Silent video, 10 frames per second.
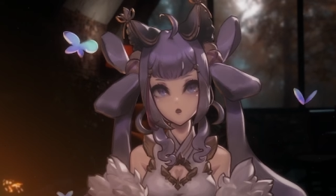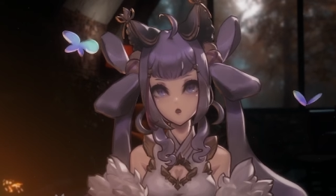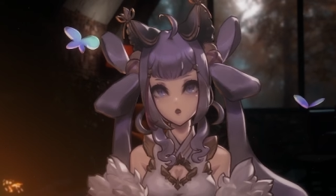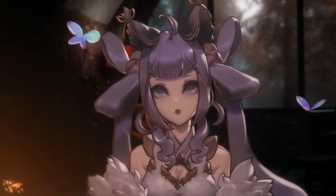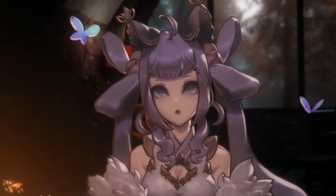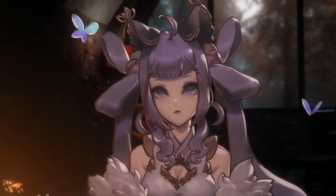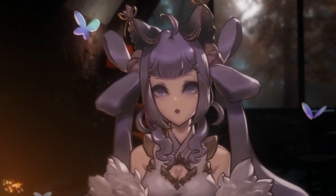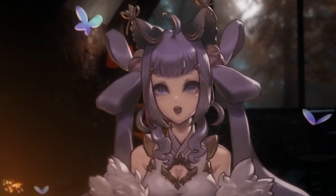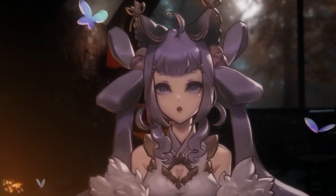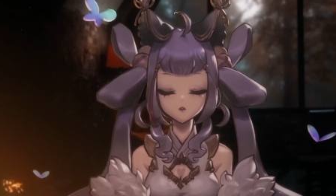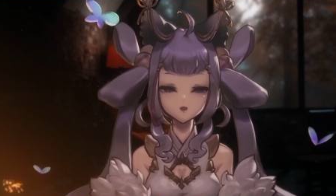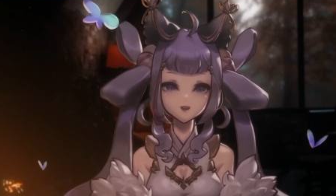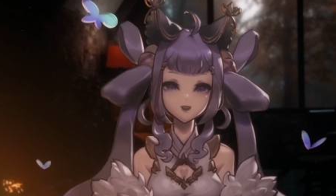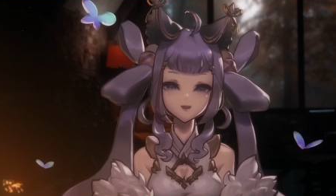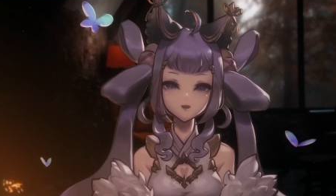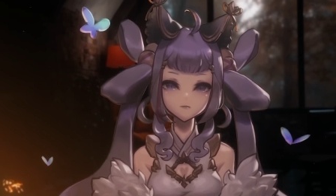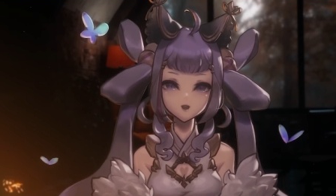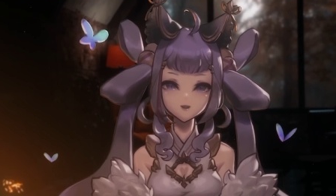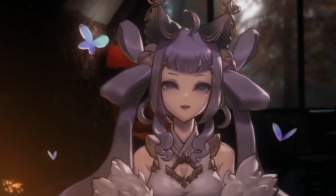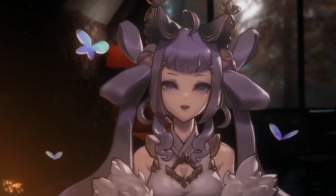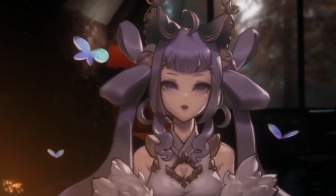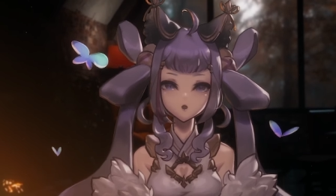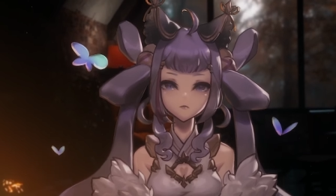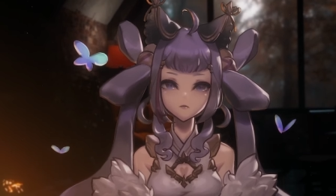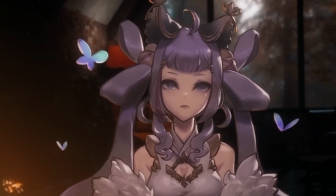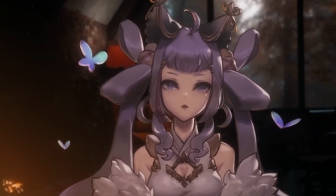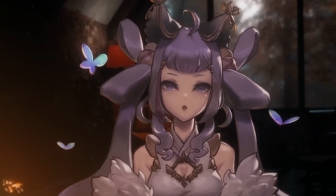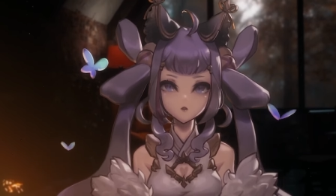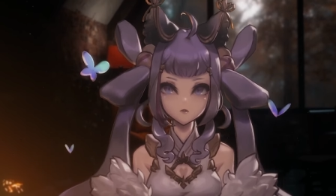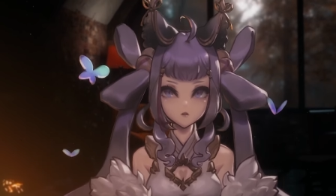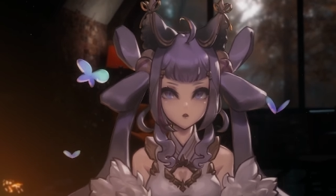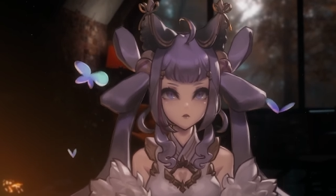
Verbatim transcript: Go out and spend time by yourself.